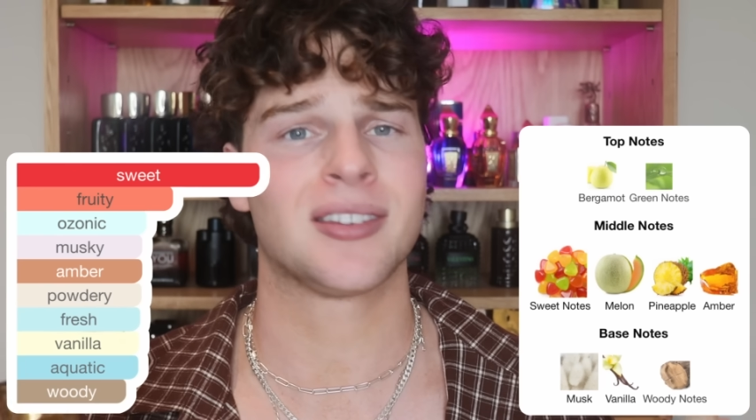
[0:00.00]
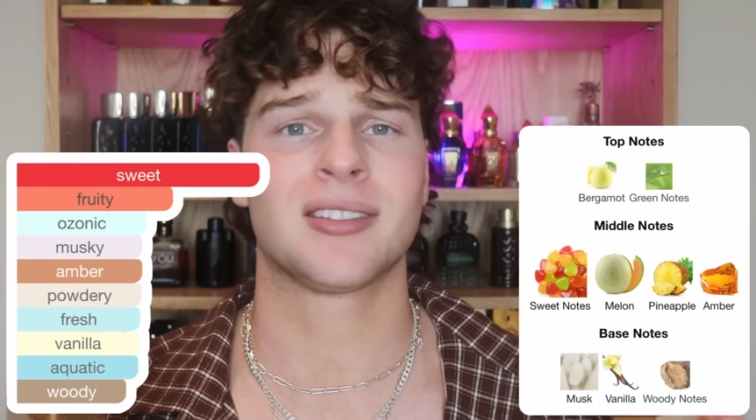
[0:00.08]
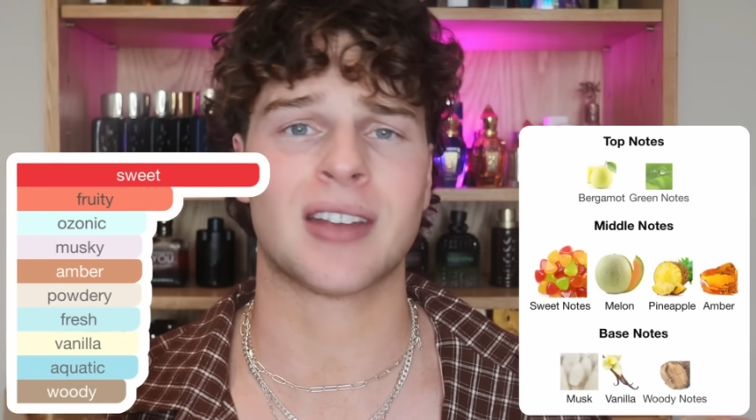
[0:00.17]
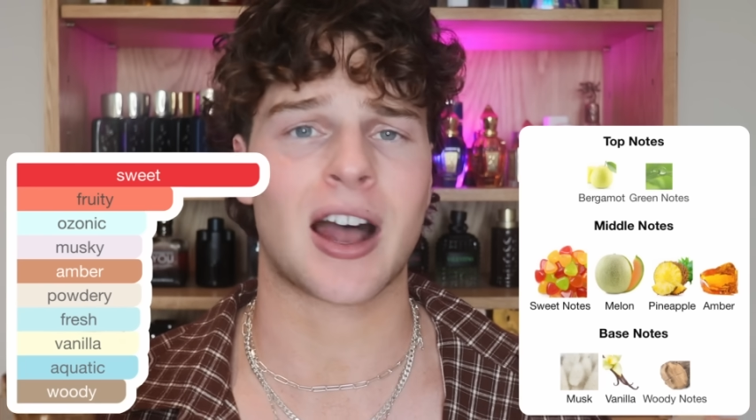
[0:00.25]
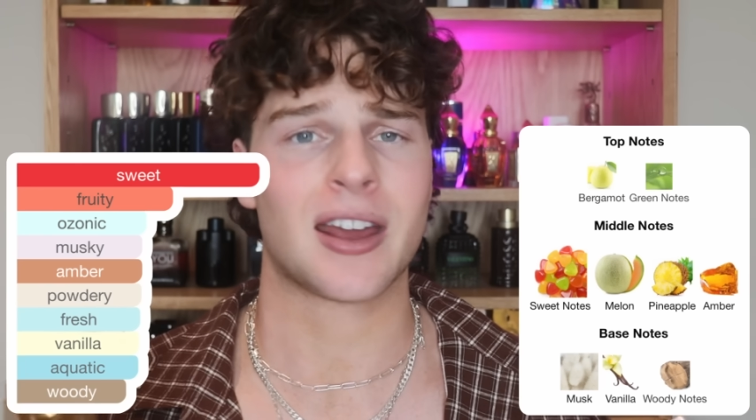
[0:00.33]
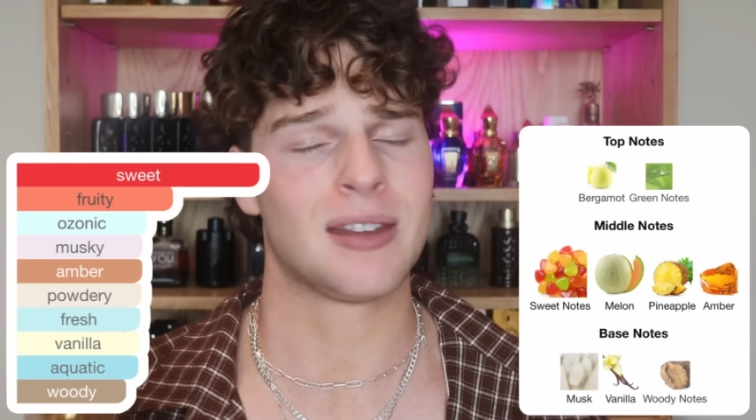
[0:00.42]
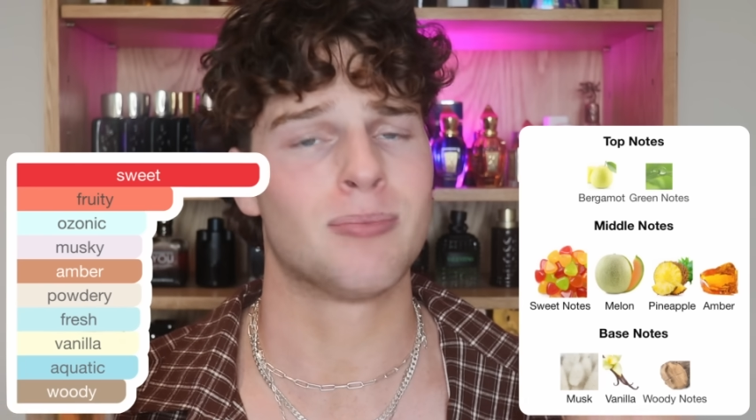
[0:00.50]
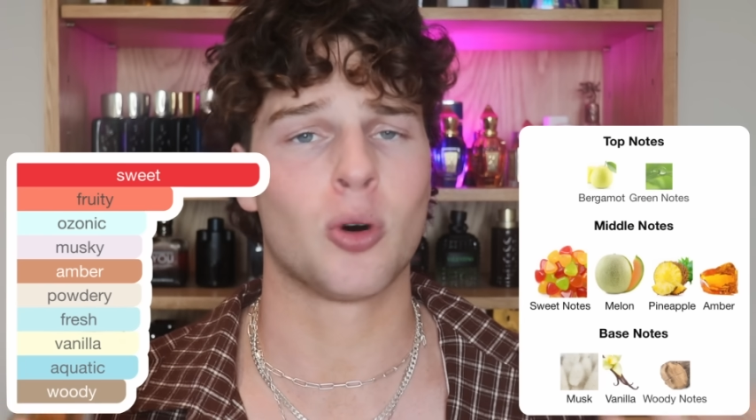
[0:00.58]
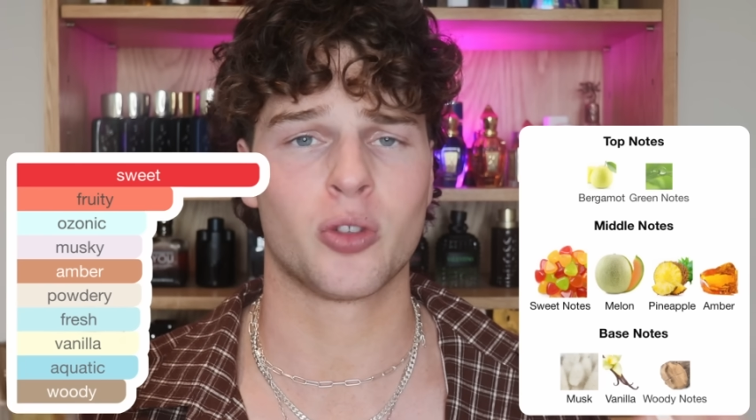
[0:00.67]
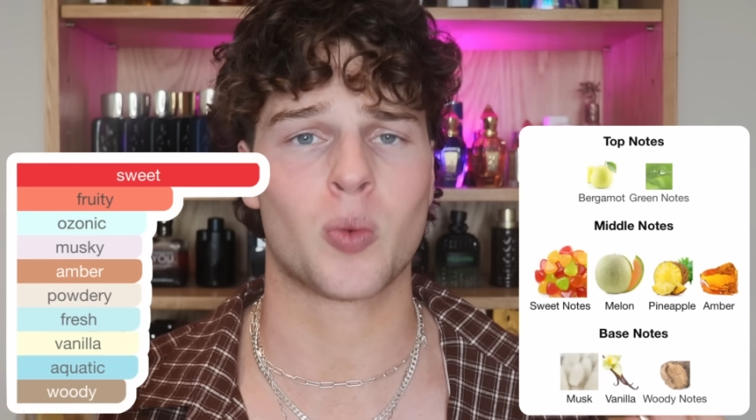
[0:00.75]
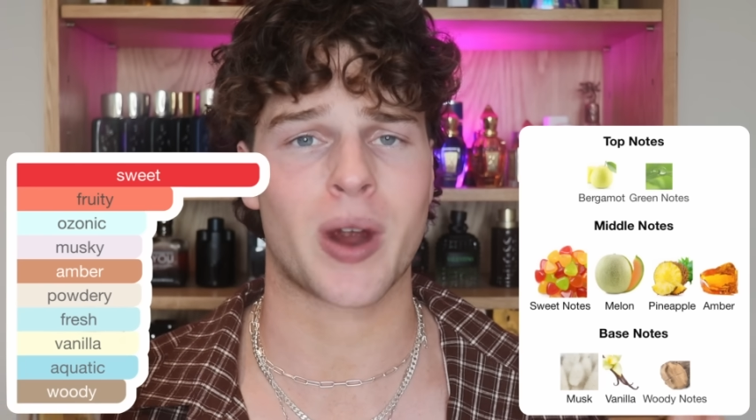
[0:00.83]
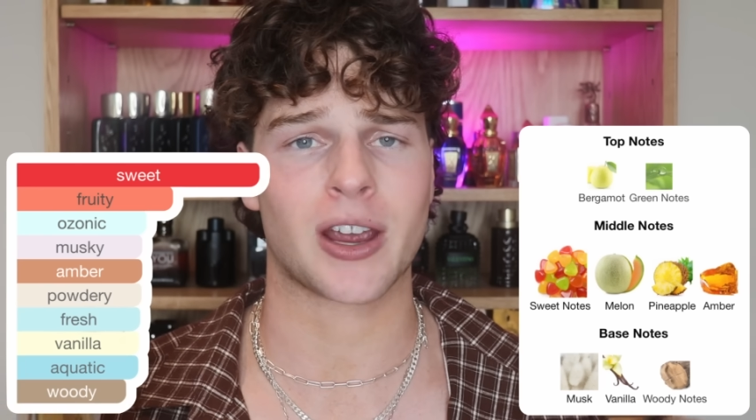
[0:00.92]
society
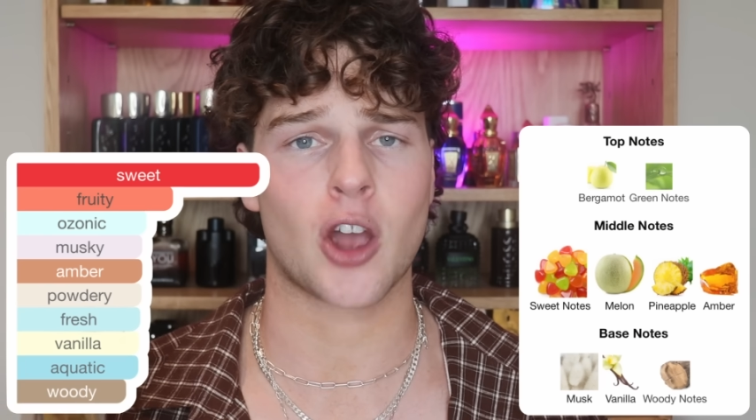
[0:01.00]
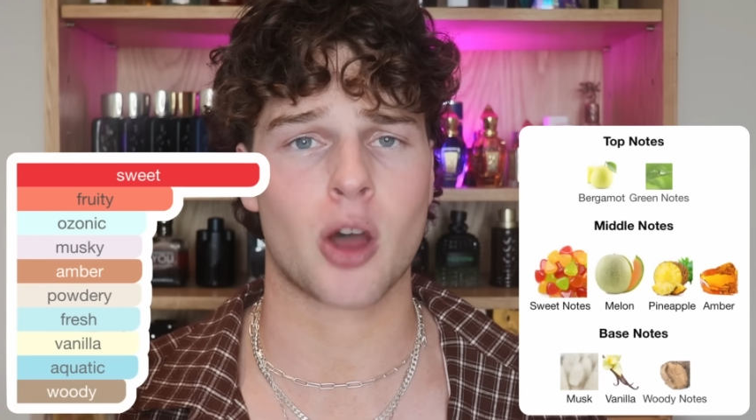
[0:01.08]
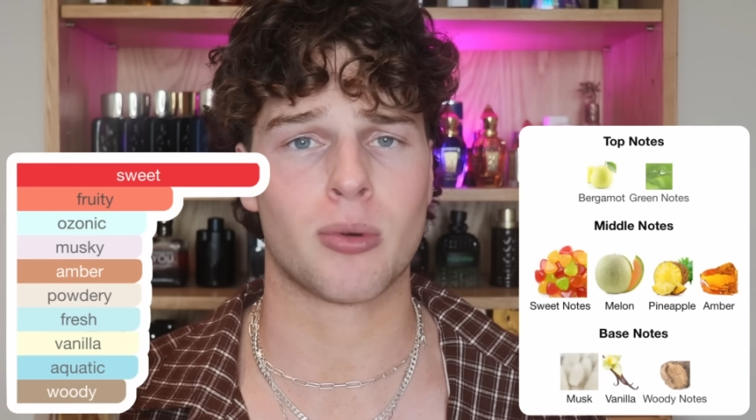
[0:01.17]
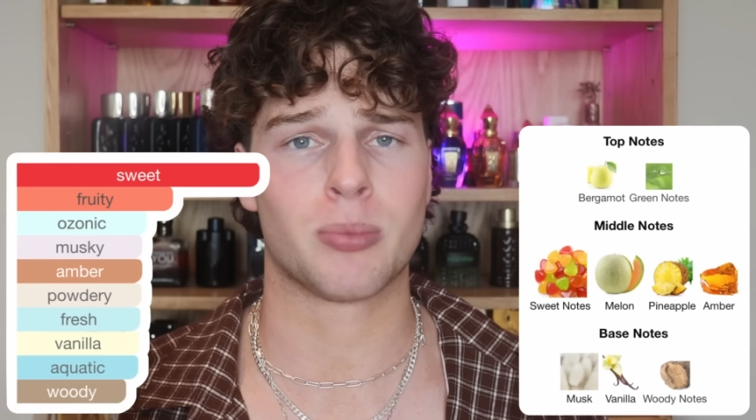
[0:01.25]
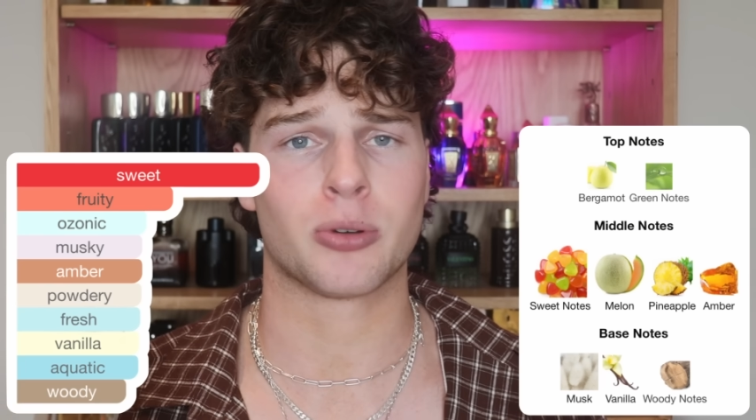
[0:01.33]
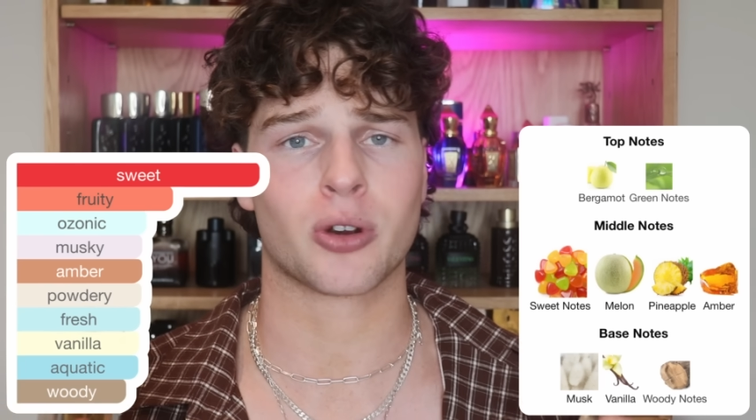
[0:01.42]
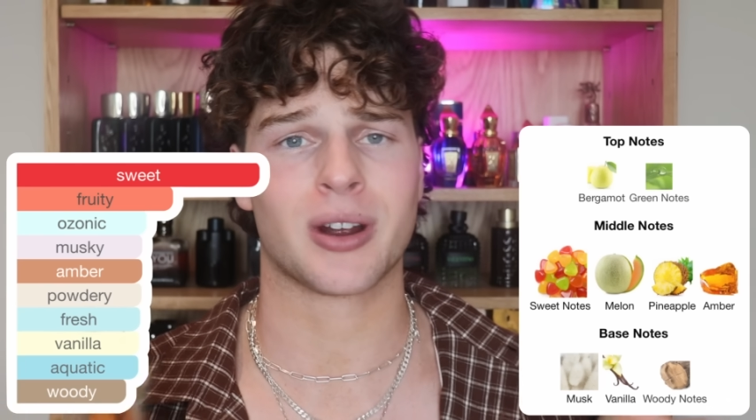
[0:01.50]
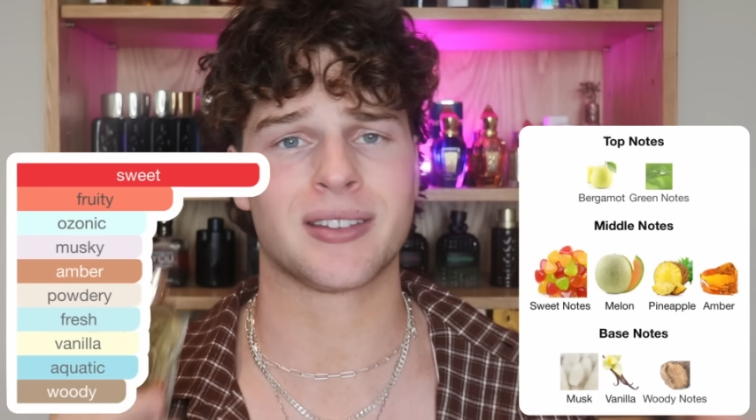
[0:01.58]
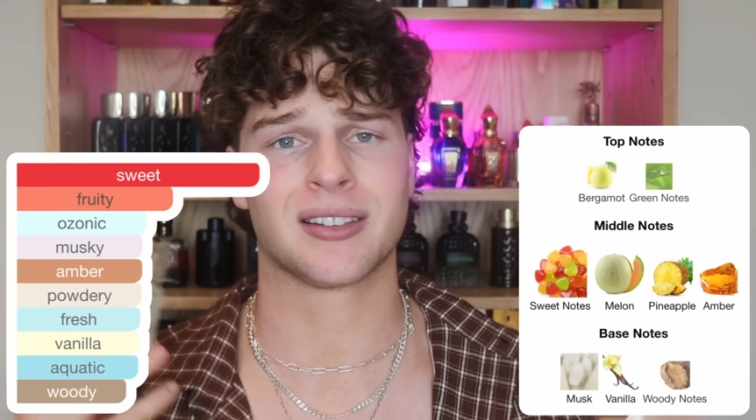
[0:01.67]
more than wearing Erba Pura.